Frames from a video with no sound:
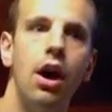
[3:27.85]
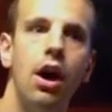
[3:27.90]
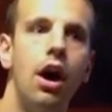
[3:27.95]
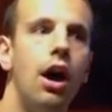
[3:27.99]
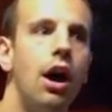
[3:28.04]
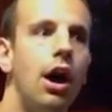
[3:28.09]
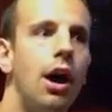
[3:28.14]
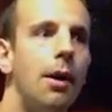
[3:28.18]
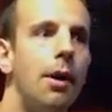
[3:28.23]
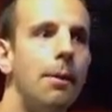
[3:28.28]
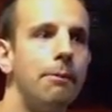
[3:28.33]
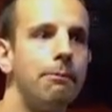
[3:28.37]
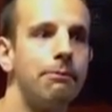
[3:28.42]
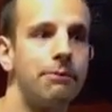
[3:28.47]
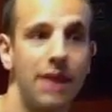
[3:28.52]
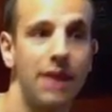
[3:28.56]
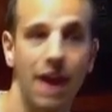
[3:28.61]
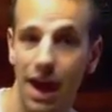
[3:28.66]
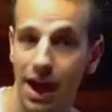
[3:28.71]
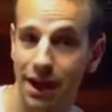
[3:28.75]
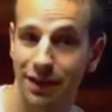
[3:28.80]

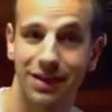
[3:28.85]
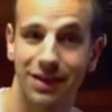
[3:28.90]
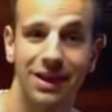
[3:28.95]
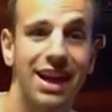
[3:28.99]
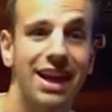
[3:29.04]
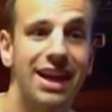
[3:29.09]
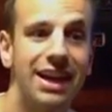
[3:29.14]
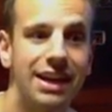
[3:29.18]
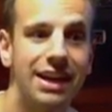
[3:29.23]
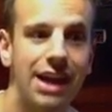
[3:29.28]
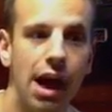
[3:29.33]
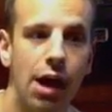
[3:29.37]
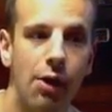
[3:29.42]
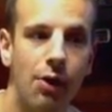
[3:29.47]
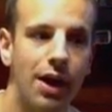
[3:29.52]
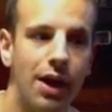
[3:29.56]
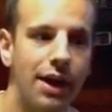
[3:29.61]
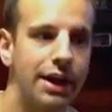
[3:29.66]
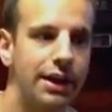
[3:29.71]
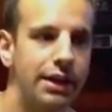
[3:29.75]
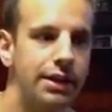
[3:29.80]
athletic, how
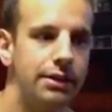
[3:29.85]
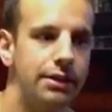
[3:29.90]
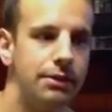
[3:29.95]
I